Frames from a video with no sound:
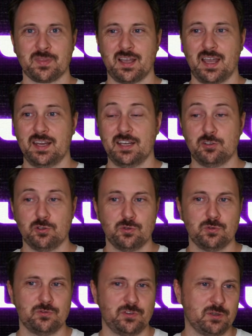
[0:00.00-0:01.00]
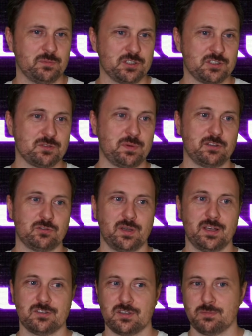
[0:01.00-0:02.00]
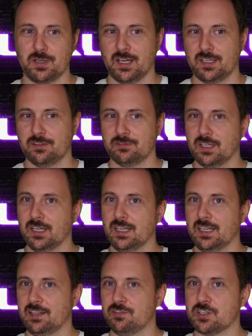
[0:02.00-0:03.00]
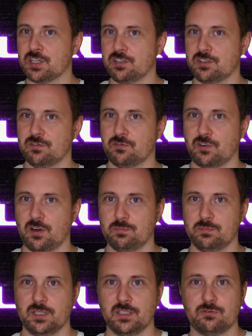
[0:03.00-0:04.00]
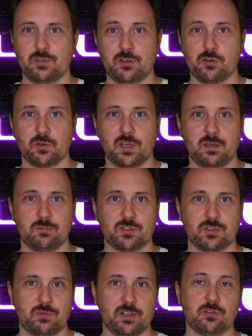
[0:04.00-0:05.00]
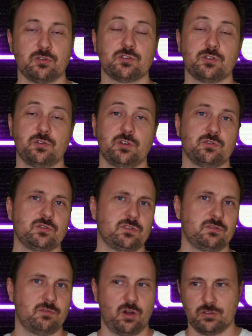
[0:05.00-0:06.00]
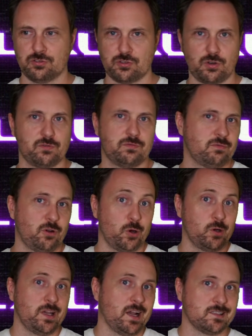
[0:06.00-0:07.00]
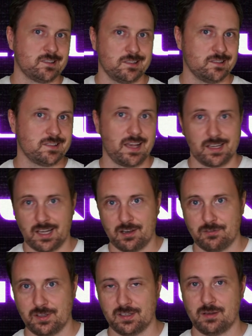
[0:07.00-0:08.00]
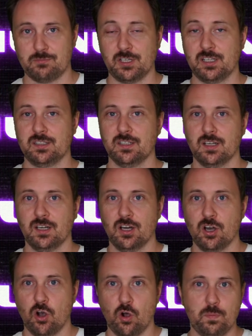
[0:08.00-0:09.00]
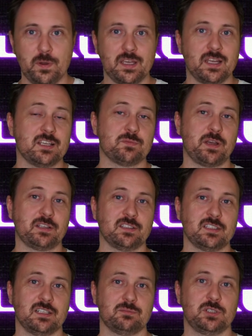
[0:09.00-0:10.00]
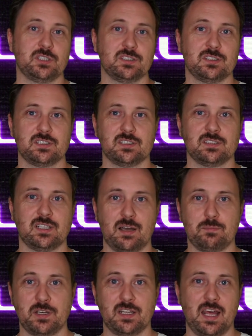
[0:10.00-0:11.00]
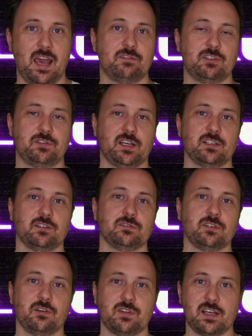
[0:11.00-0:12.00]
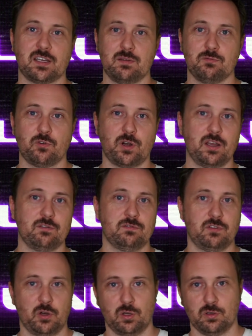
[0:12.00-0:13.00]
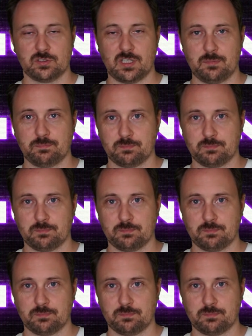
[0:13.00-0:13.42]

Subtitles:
And I do very much expect to get some kind of invitation from Red Hook Studios on sort of early access, that kind of thing. I'm really hoping and expecting that, because I've been an avid fan of that game for a very long time.